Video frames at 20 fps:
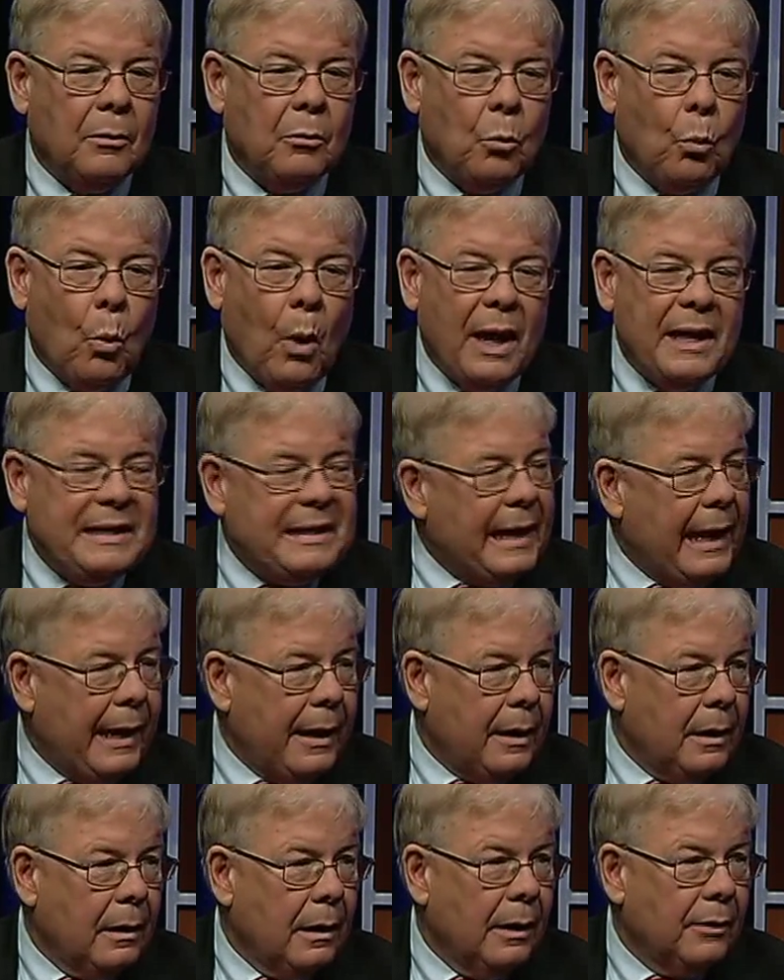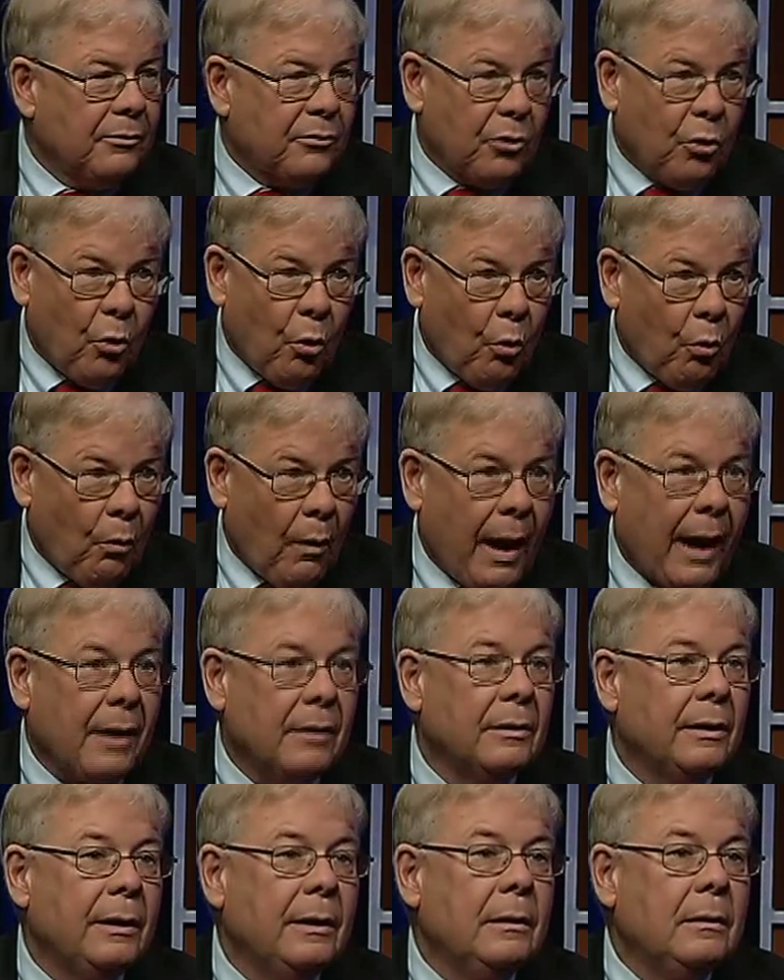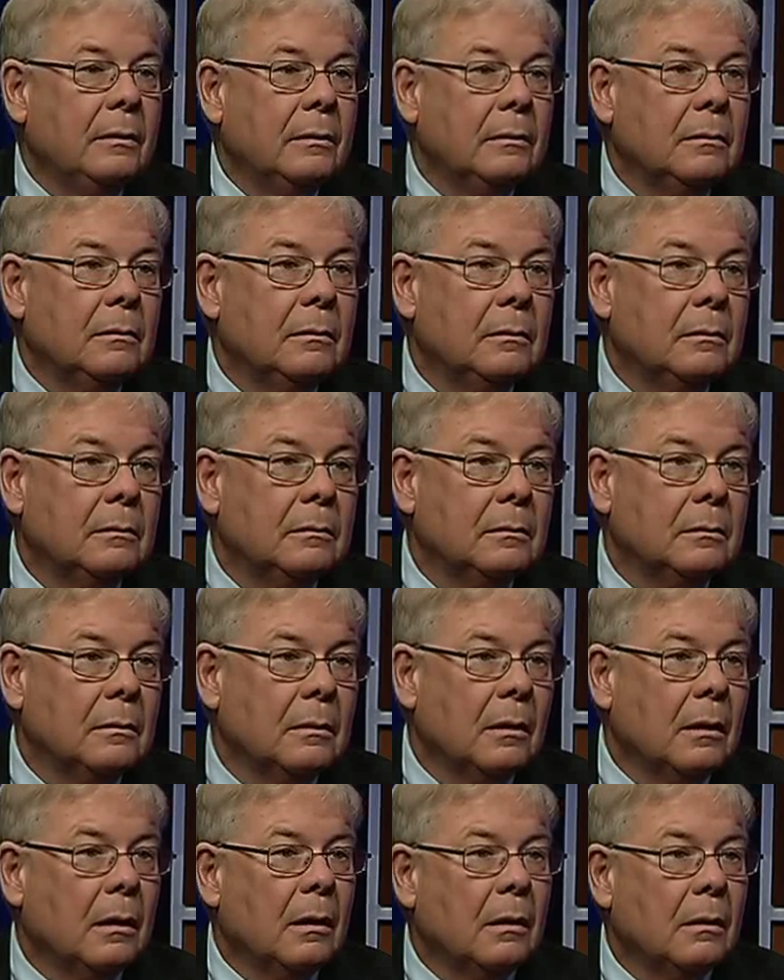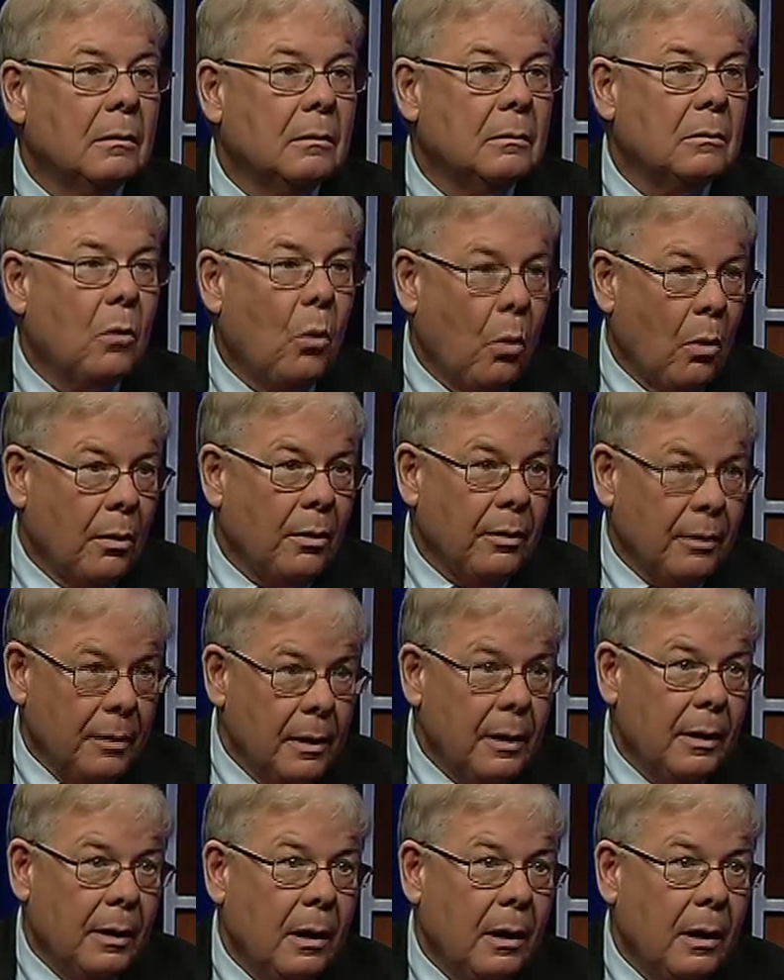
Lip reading: when taken as correctly ordered,